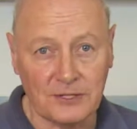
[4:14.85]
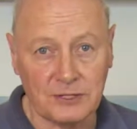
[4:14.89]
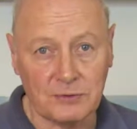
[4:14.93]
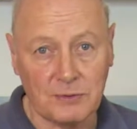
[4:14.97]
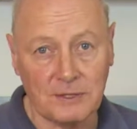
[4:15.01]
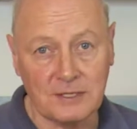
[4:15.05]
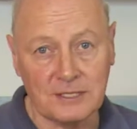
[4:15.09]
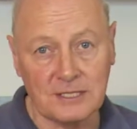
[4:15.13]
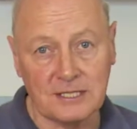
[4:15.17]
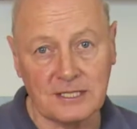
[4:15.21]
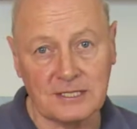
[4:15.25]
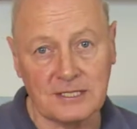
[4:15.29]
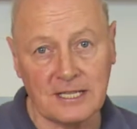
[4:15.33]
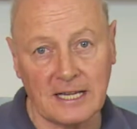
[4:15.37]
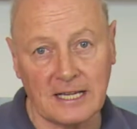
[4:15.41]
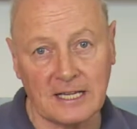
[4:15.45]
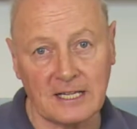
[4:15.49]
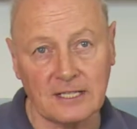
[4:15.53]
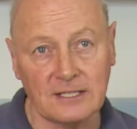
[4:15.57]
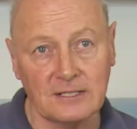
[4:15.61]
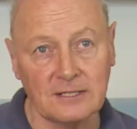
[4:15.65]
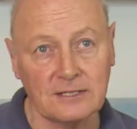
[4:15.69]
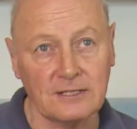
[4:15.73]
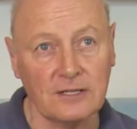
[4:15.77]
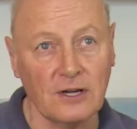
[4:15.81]

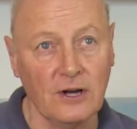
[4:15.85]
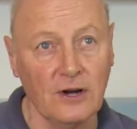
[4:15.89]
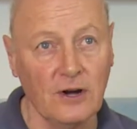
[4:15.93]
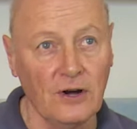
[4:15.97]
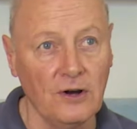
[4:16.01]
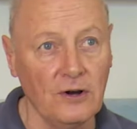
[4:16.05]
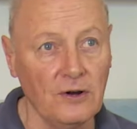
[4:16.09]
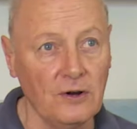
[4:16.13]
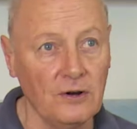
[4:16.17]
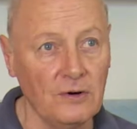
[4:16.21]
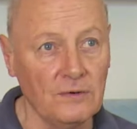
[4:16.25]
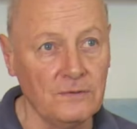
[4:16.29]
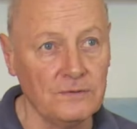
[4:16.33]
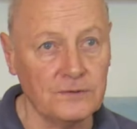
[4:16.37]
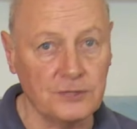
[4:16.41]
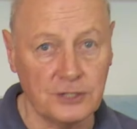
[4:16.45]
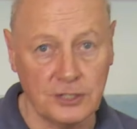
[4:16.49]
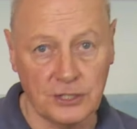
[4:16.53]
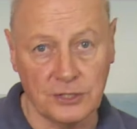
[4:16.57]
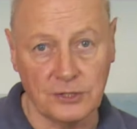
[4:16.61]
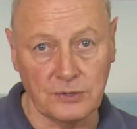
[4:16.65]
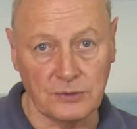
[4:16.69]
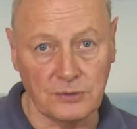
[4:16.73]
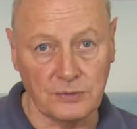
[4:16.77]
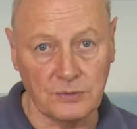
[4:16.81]
22nd of
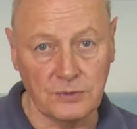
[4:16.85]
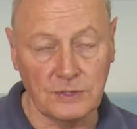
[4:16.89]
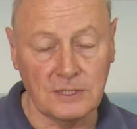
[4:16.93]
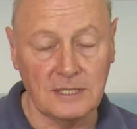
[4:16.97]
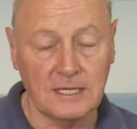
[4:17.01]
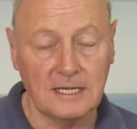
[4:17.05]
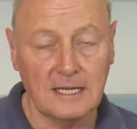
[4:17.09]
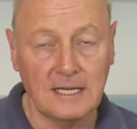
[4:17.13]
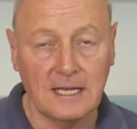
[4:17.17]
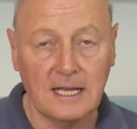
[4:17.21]
June,